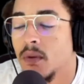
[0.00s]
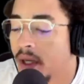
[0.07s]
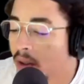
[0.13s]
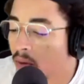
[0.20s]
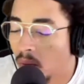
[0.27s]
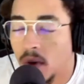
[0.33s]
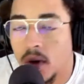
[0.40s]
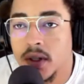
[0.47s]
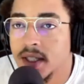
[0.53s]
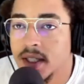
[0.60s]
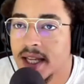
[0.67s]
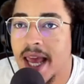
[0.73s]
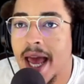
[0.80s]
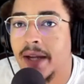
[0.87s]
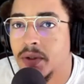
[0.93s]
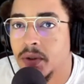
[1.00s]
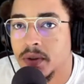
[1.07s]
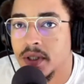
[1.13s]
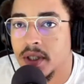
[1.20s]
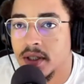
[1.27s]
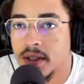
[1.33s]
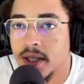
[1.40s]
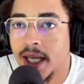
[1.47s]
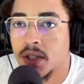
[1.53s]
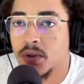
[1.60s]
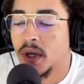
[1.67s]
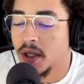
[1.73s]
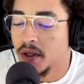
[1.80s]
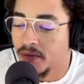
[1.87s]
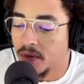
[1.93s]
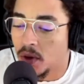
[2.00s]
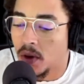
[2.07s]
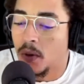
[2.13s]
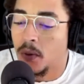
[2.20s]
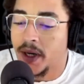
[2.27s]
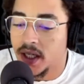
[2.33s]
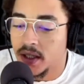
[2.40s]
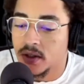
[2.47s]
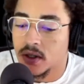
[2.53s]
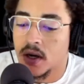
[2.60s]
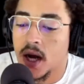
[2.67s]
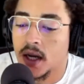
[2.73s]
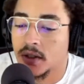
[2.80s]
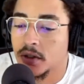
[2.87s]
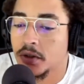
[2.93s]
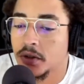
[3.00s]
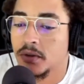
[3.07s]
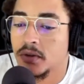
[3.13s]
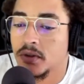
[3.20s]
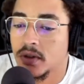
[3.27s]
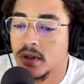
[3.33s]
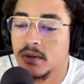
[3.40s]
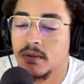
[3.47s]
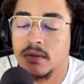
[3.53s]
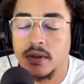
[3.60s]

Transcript: in war, there's casualties. That's why you've always got to tr-